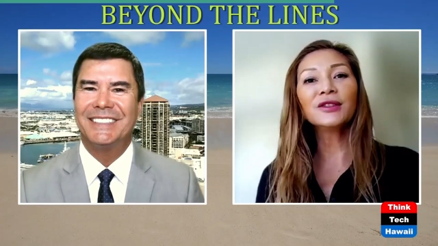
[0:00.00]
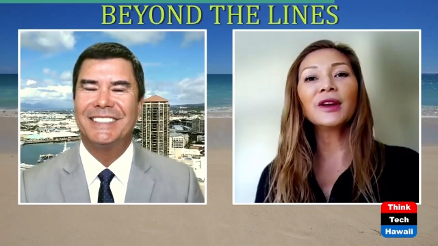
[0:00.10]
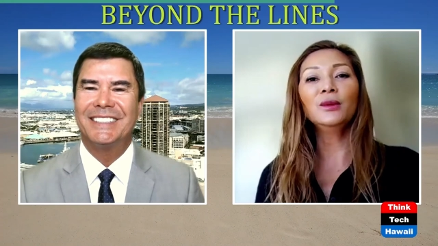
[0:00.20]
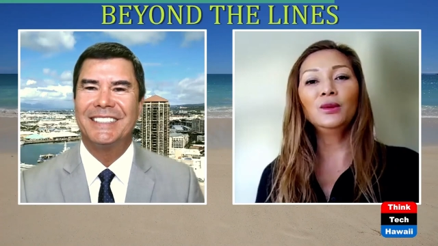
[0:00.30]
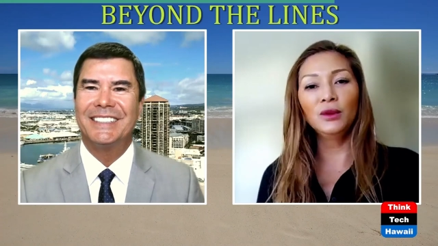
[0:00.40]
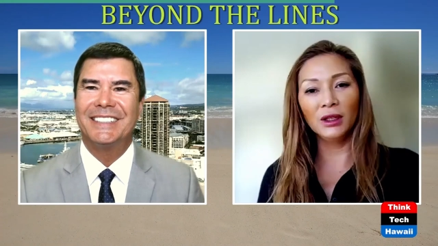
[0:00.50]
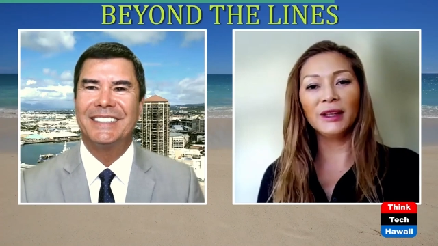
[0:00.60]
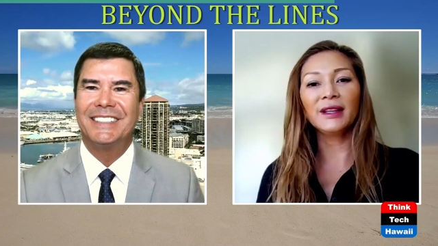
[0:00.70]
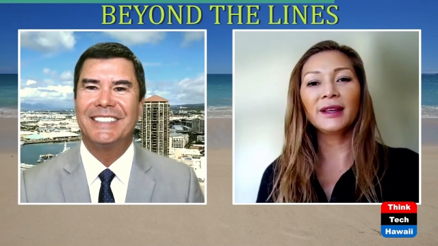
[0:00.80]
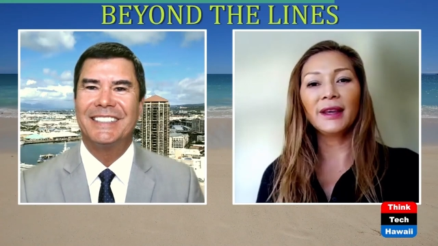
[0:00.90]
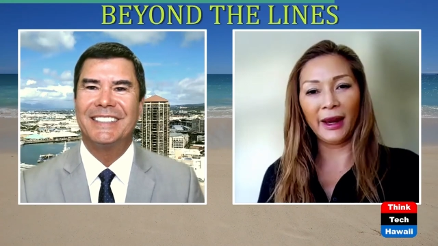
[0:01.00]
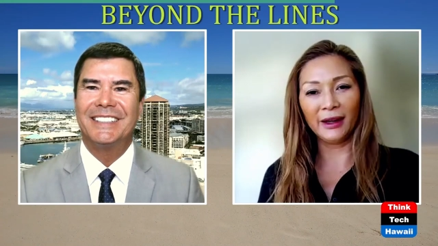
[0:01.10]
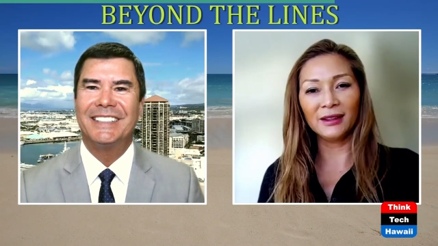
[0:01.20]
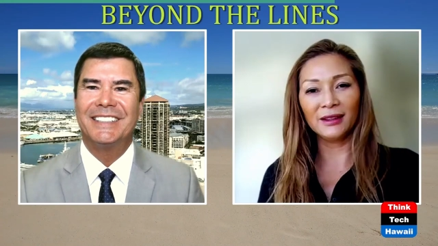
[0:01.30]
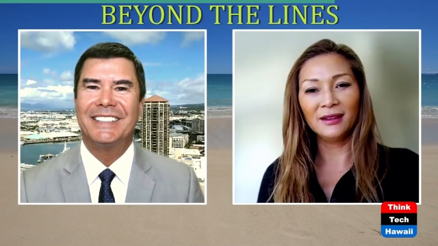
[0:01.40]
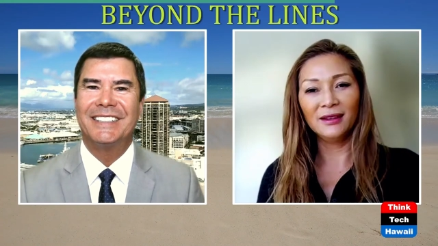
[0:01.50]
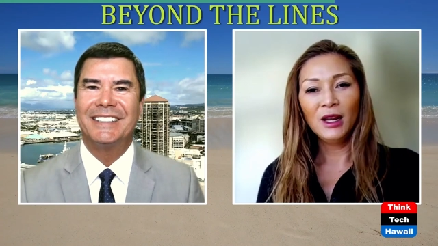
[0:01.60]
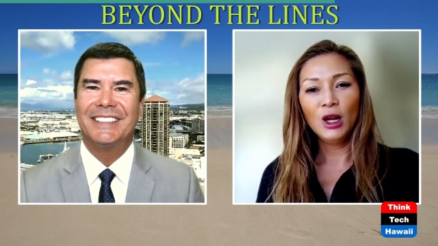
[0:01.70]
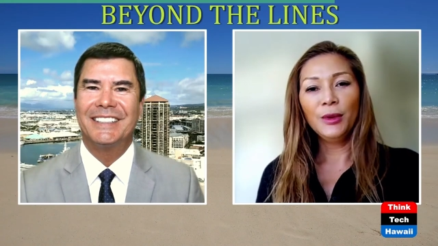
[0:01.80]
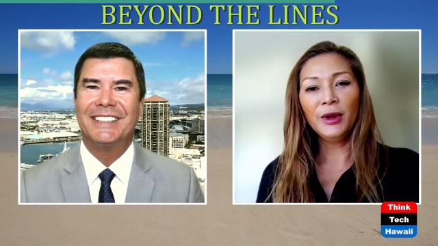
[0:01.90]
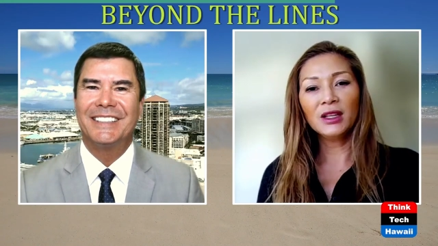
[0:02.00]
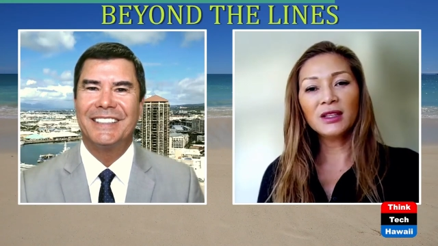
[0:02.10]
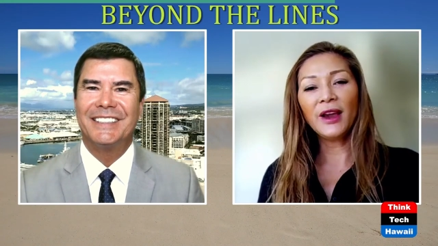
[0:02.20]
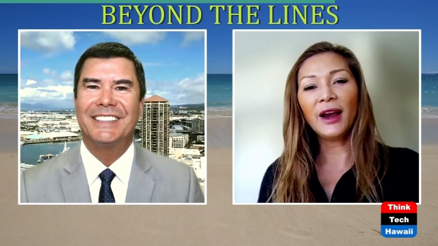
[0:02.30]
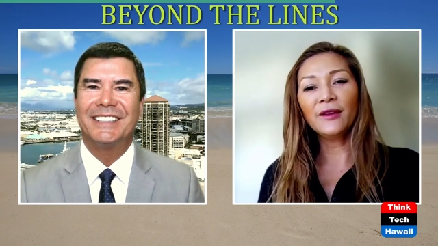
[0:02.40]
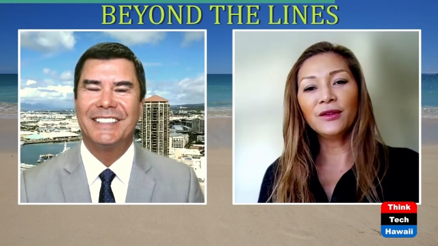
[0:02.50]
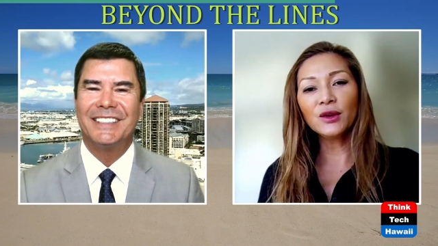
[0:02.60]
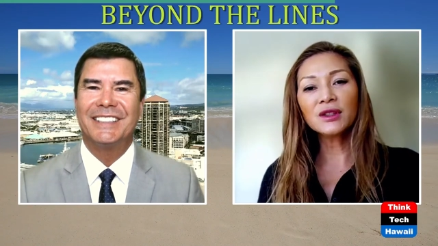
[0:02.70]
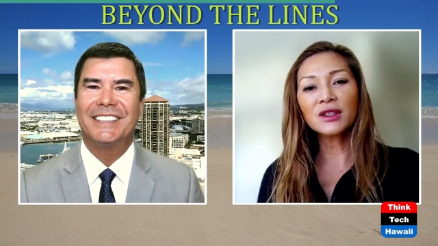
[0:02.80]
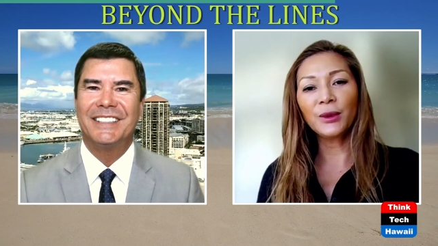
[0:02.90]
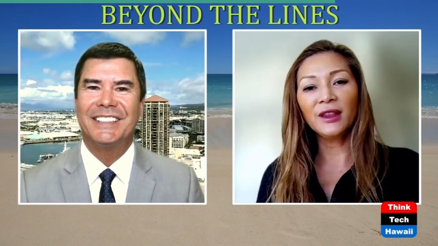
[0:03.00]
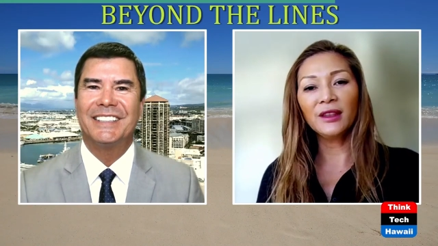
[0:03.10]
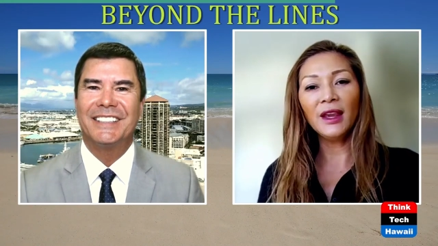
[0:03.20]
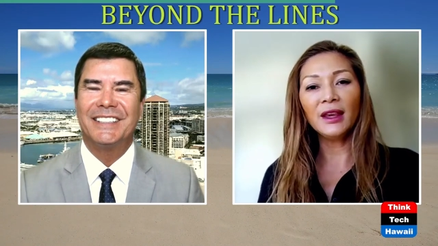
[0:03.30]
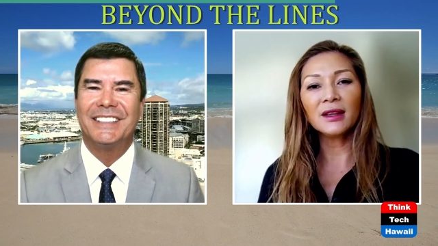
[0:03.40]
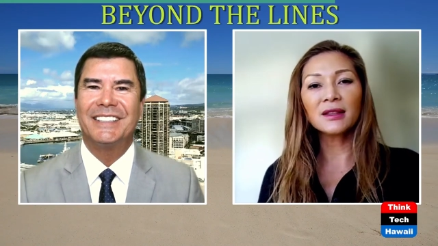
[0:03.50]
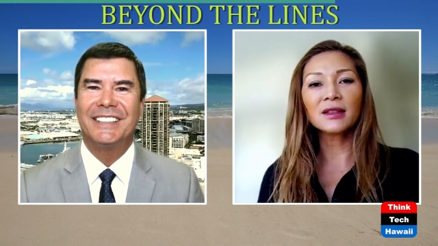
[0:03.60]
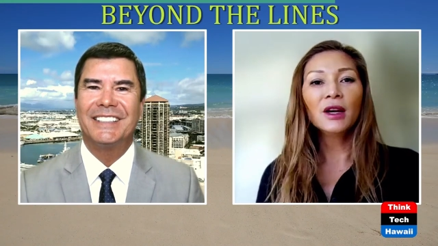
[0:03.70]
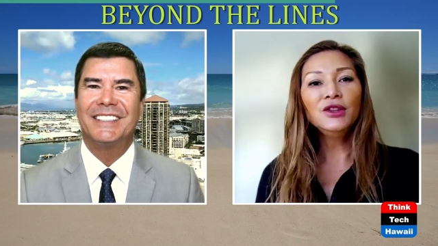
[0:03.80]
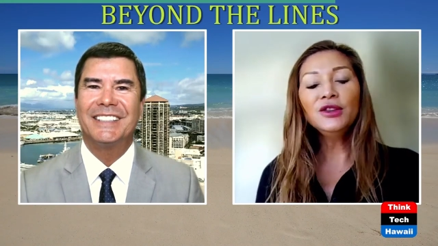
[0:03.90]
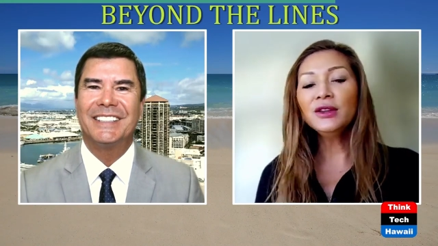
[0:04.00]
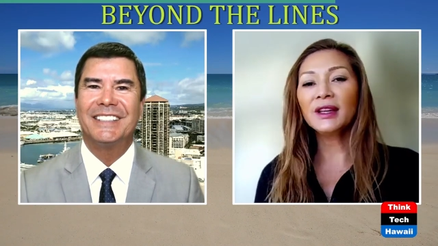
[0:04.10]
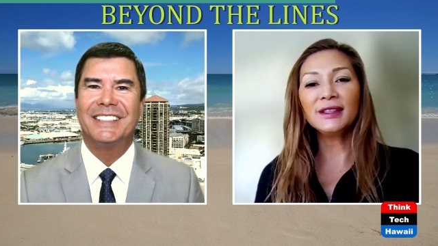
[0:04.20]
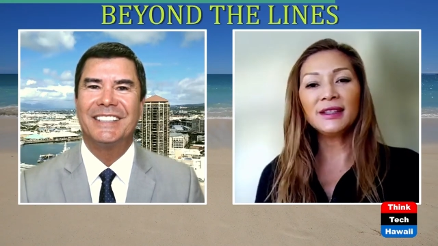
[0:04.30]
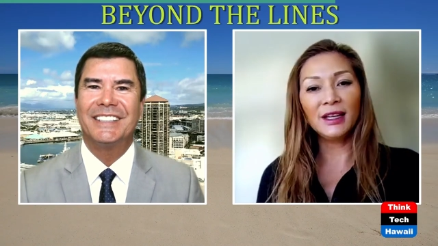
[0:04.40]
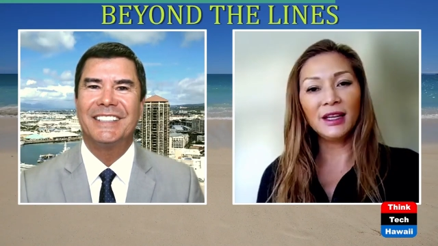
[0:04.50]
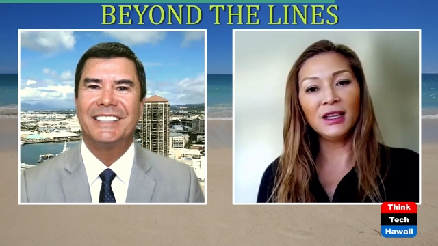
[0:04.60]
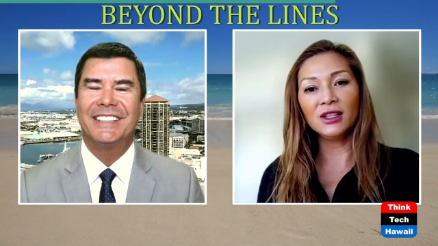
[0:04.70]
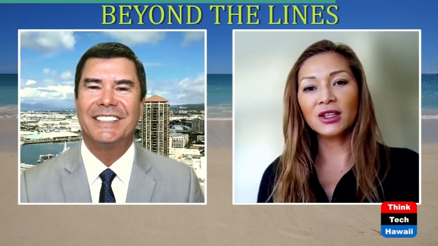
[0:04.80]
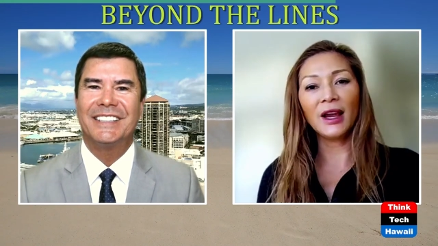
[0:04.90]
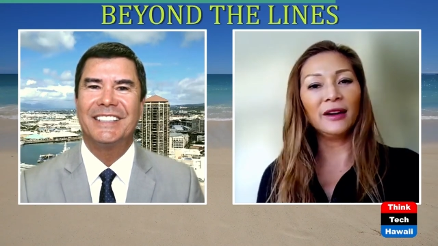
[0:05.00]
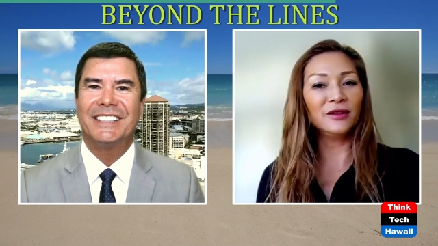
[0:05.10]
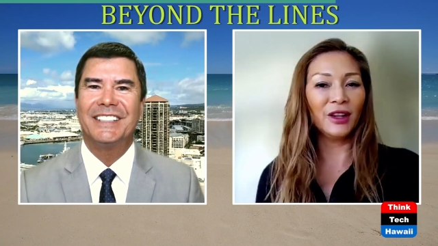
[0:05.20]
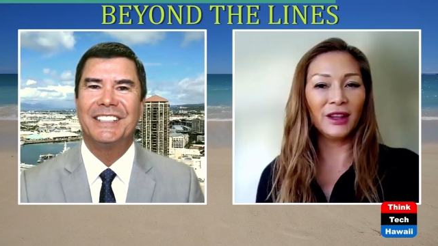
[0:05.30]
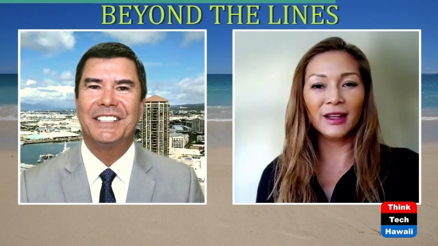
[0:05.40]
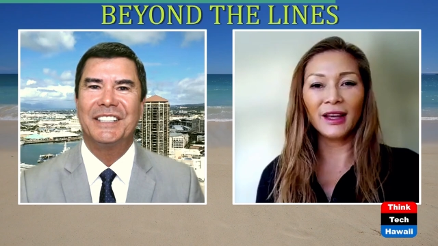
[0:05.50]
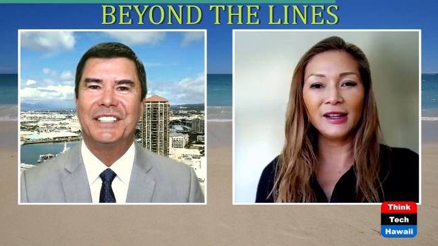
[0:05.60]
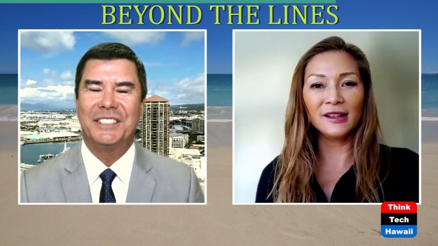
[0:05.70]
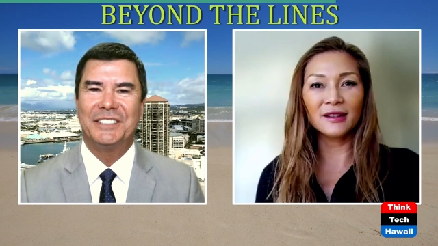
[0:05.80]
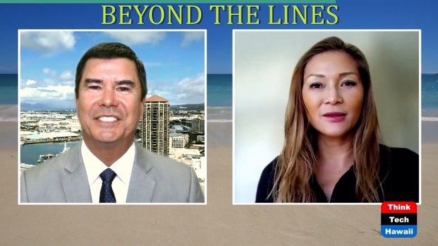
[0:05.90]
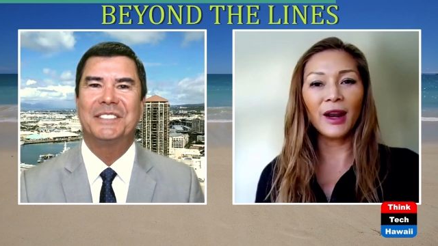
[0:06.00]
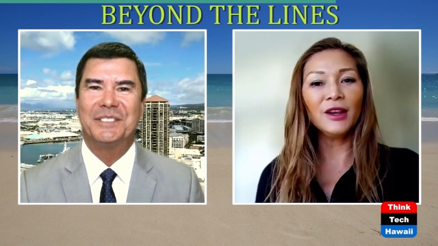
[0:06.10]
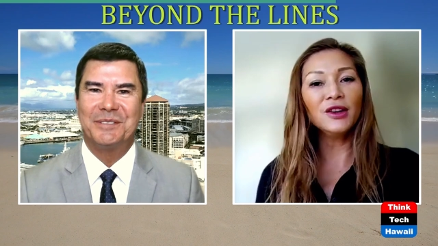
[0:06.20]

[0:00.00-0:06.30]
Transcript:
Speaker 1: do they really care? Because if you have those three things, you can teach everything else, right?